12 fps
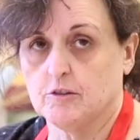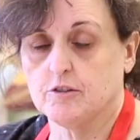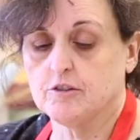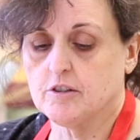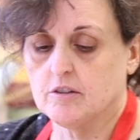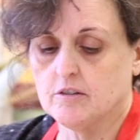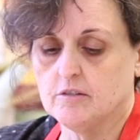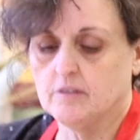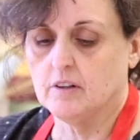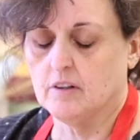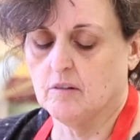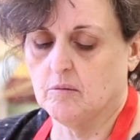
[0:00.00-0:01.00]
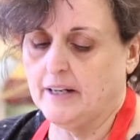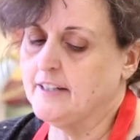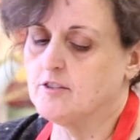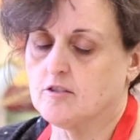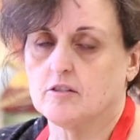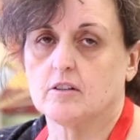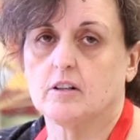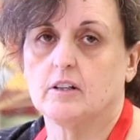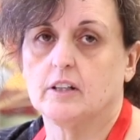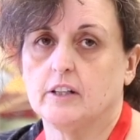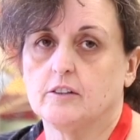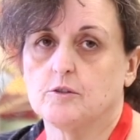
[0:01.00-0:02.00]
how to turn a white
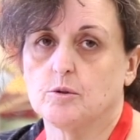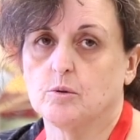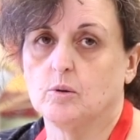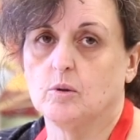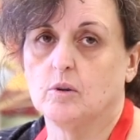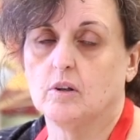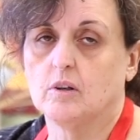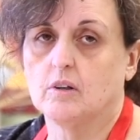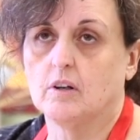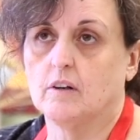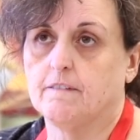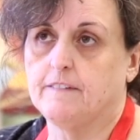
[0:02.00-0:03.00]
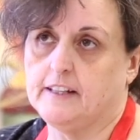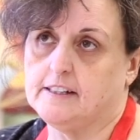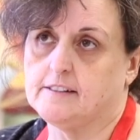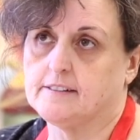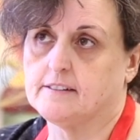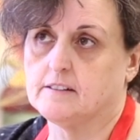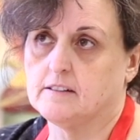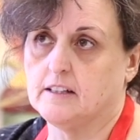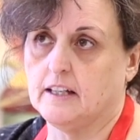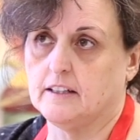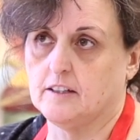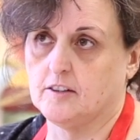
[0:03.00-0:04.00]
circle into a face
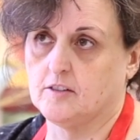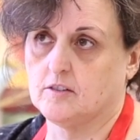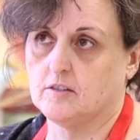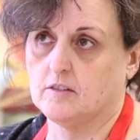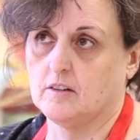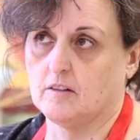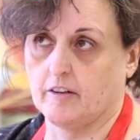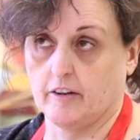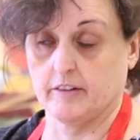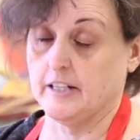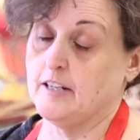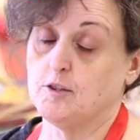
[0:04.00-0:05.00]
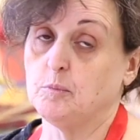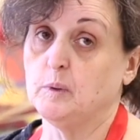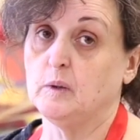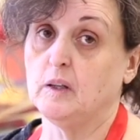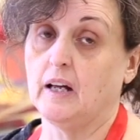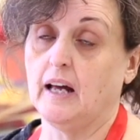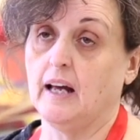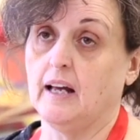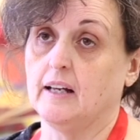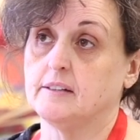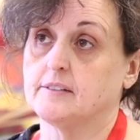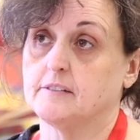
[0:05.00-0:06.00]
that is recognizable
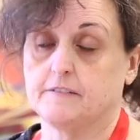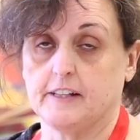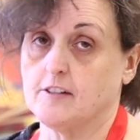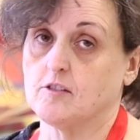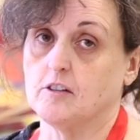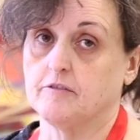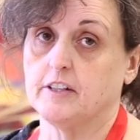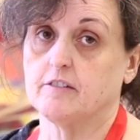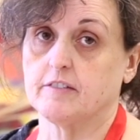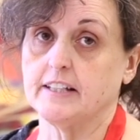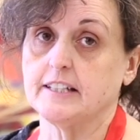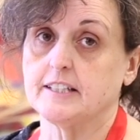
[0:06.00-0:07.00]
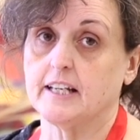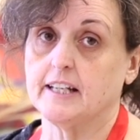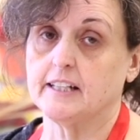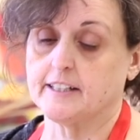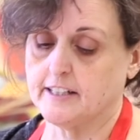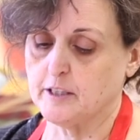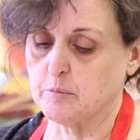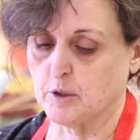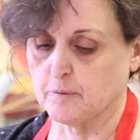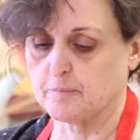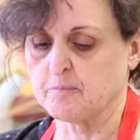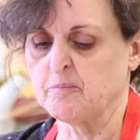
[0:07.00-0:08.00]
as the face of a ring-tailed lemur.
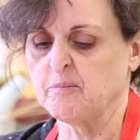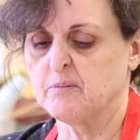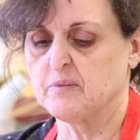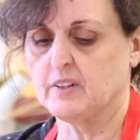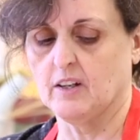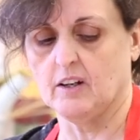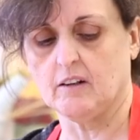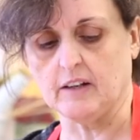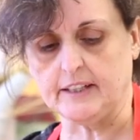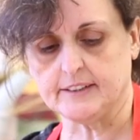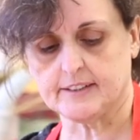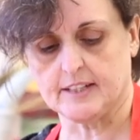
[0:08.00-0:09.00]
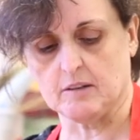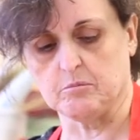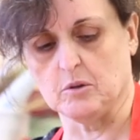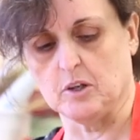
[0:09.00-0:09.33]
Alright, step